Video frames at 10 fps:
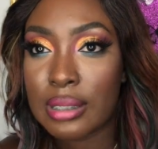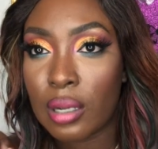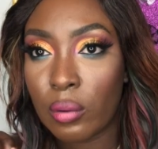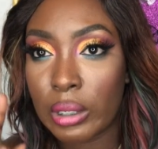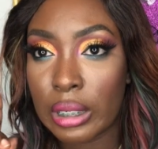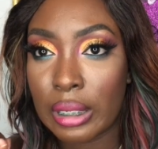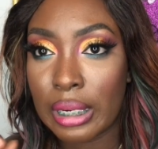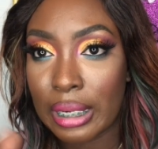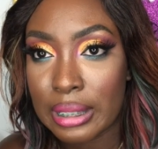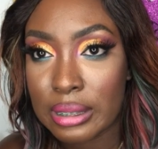that wear
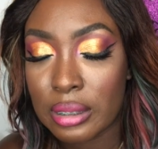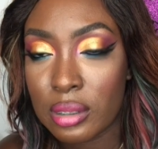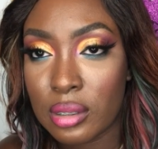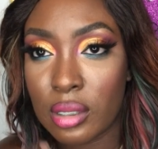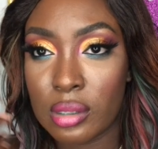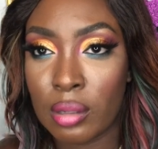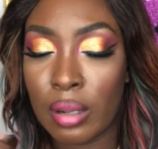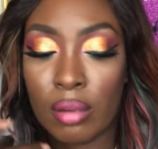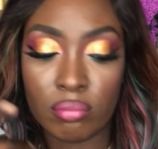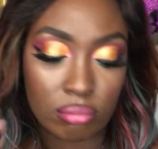glasses, because
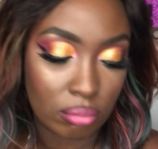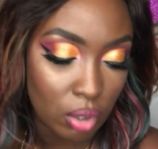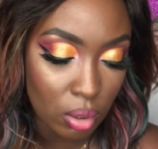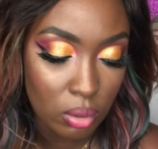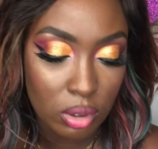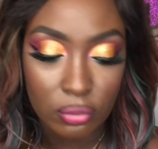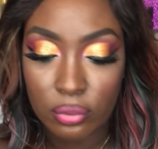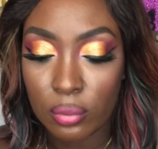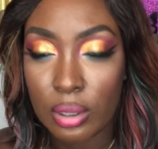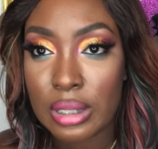I'm out of
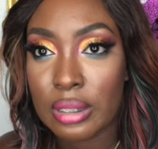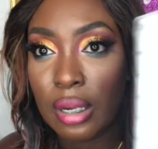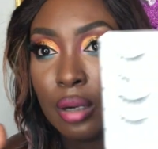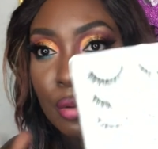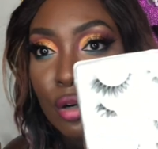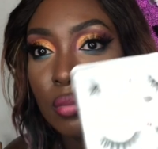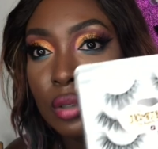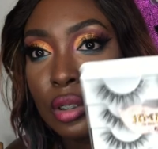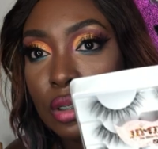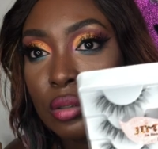the ones that I
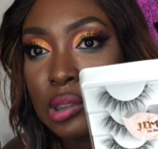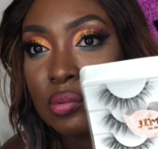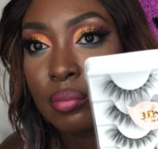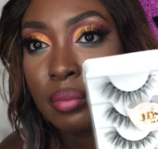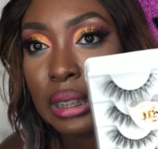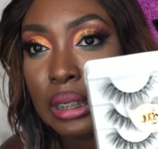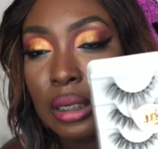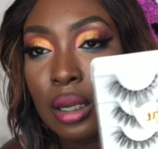normally use for my